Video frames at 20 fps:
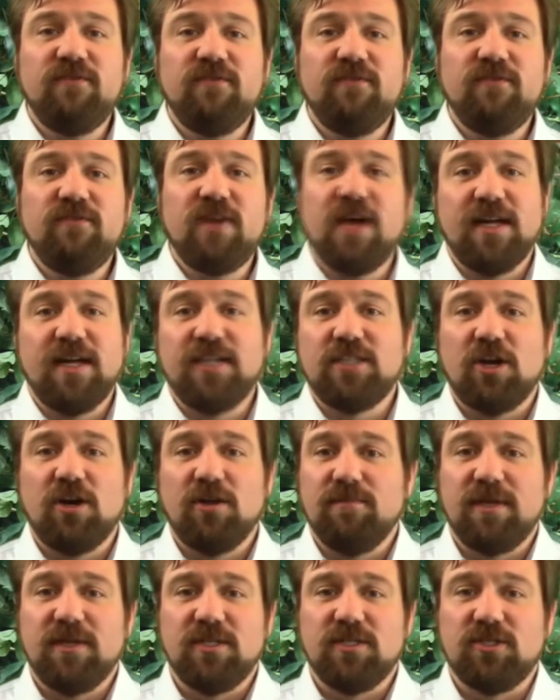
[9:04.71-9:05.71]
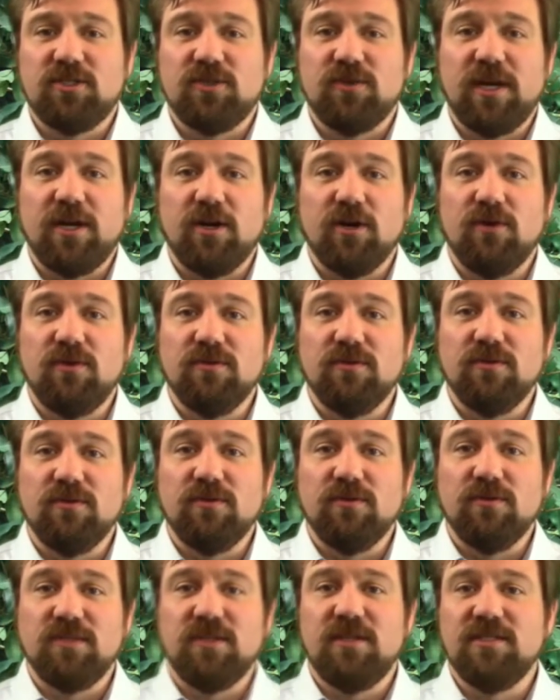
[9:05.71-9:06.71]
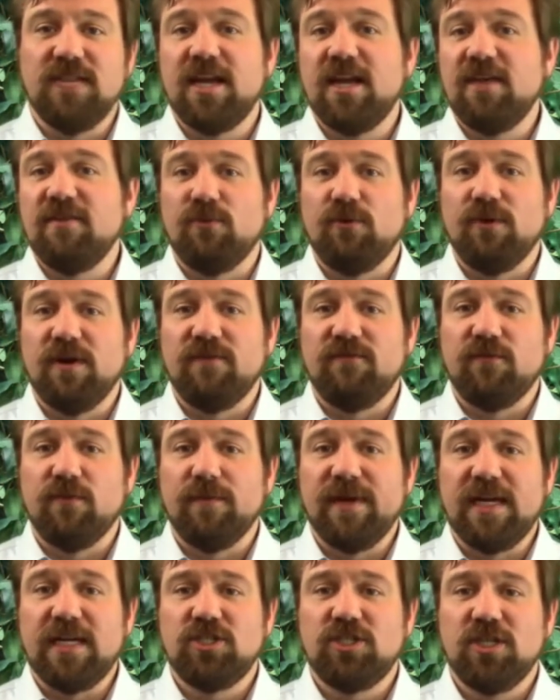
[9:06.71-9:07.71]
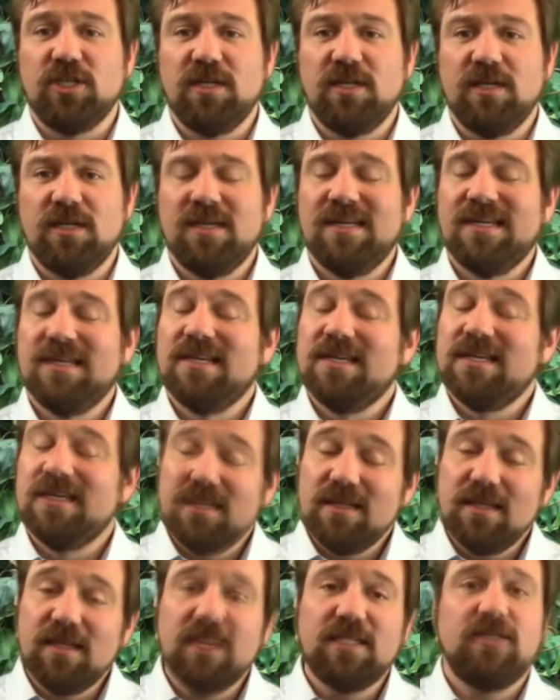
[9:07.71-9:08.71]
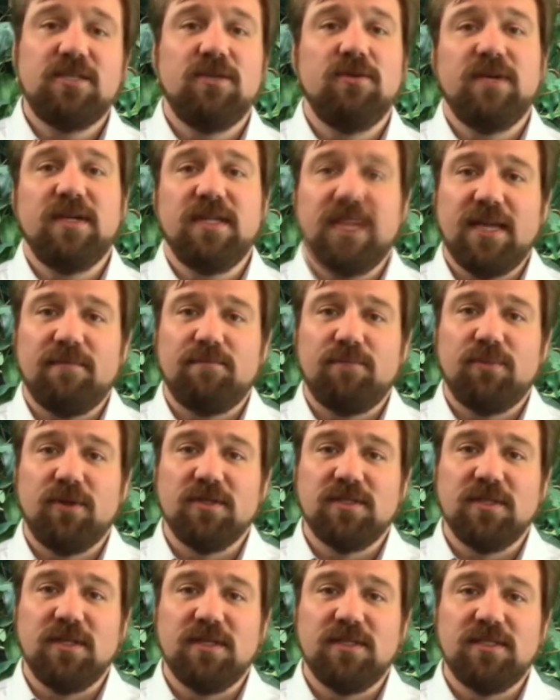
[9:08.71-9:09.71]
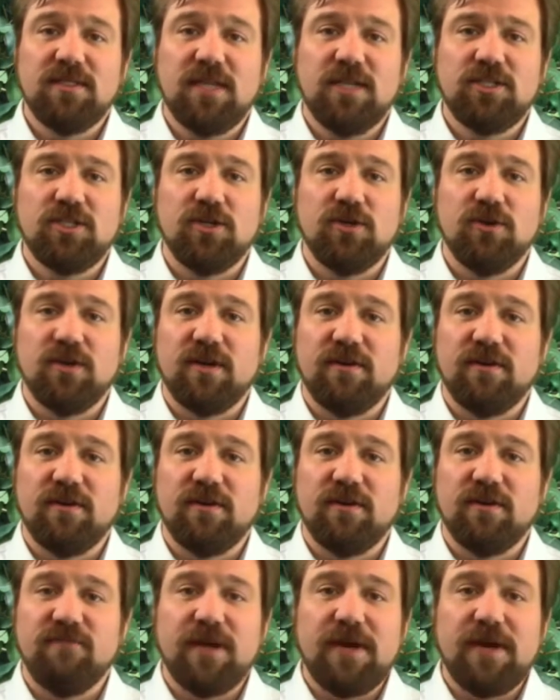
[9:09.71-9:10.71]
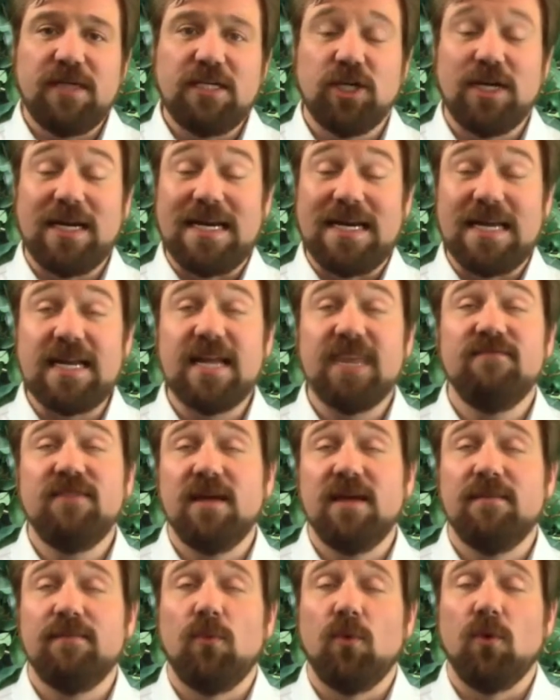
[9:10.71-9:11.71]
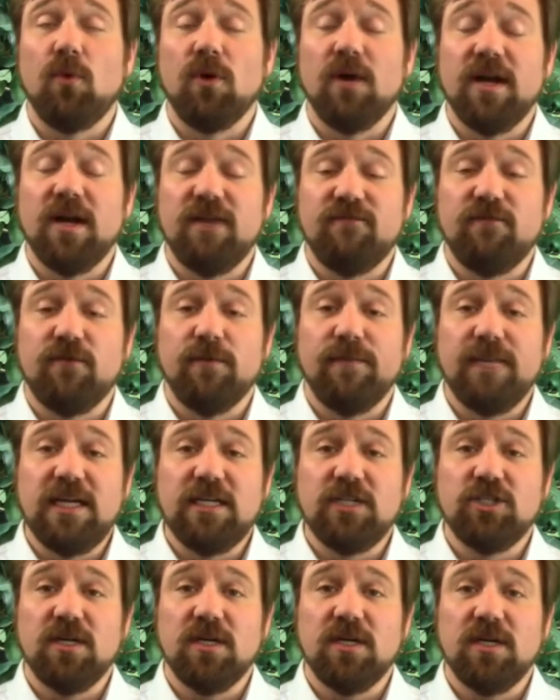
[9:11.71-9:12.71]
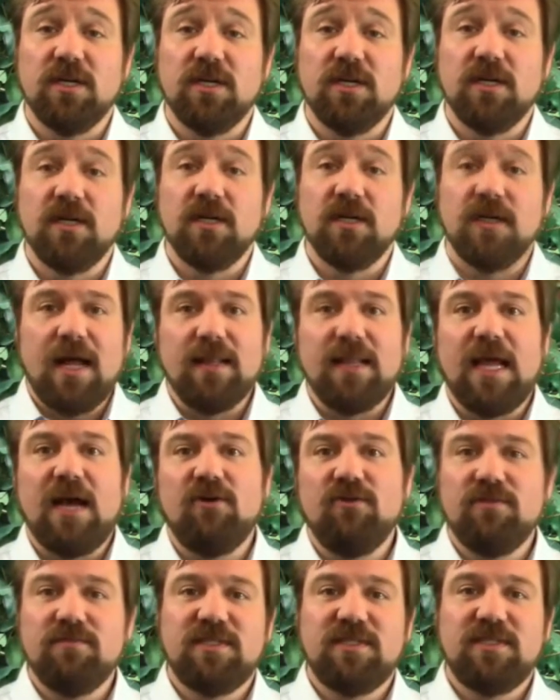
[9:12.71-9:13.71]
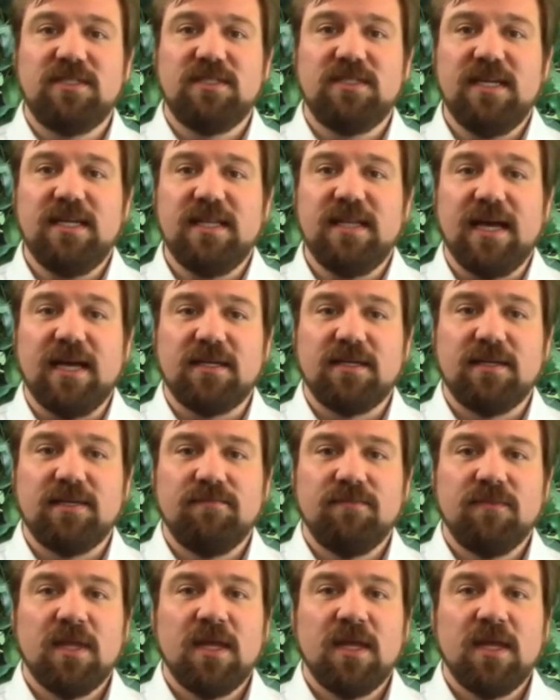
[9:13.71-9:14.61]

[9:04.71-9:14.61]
got an HR administrator who's still digging for information, let's look at that personalization or configuration and give them more information. Allow them to see that.